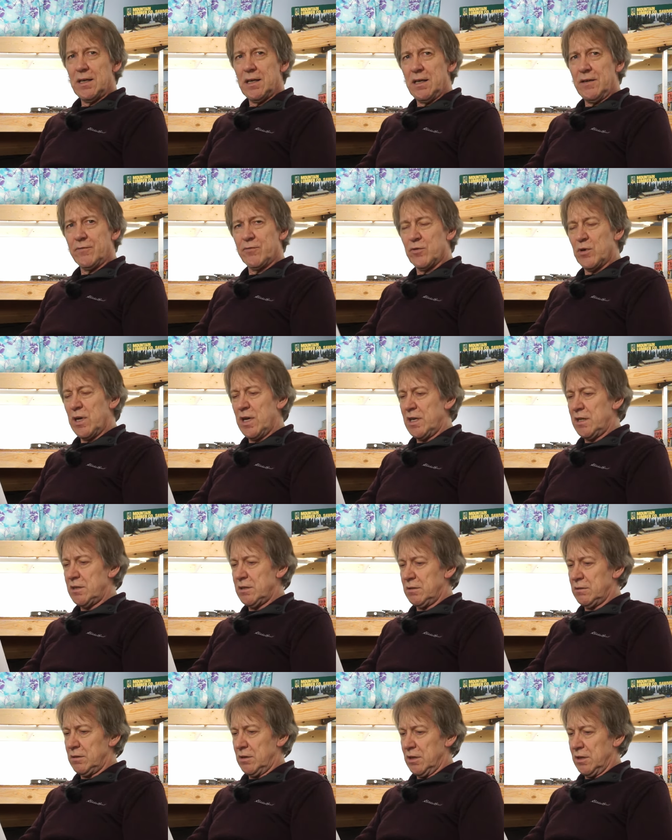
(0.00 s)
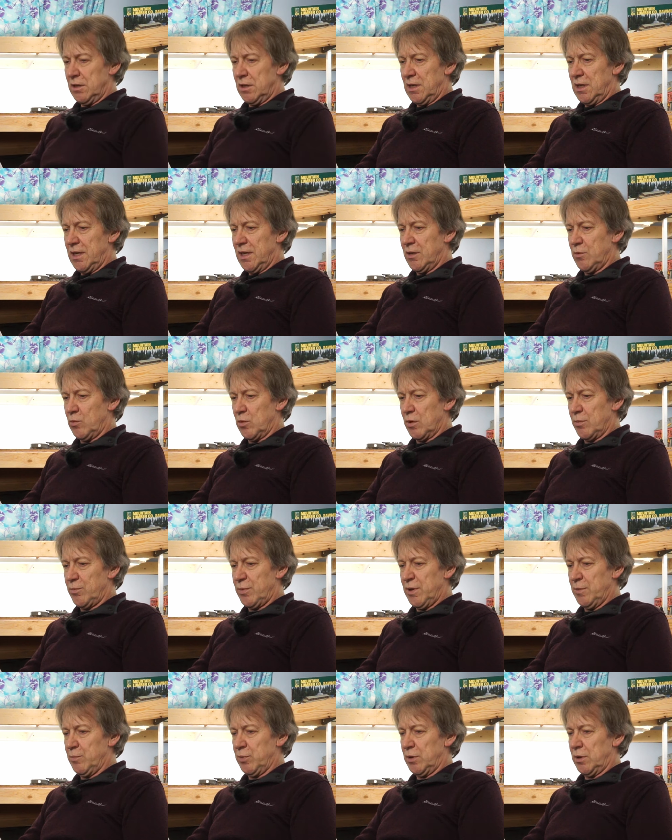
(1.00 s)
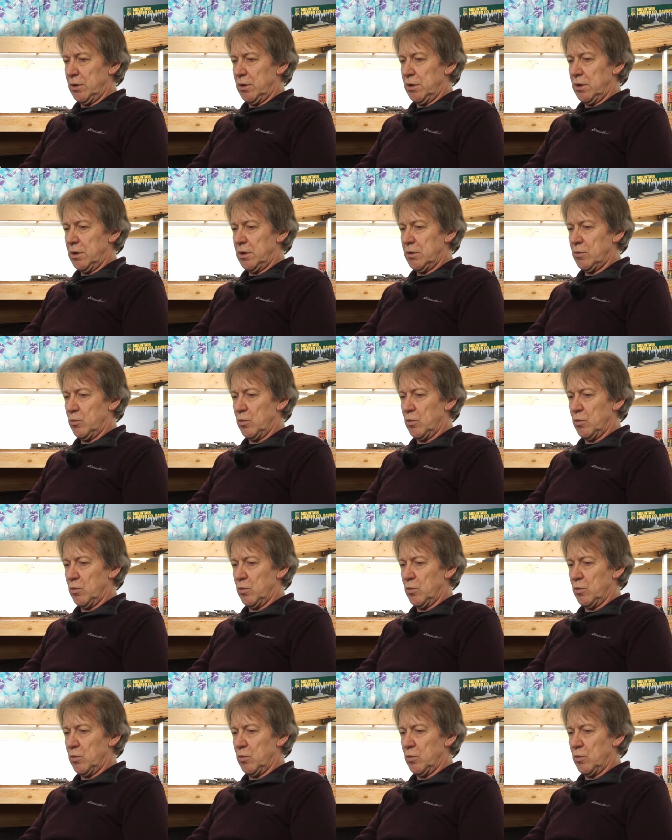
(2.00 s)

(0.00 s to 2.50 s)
I've read online where people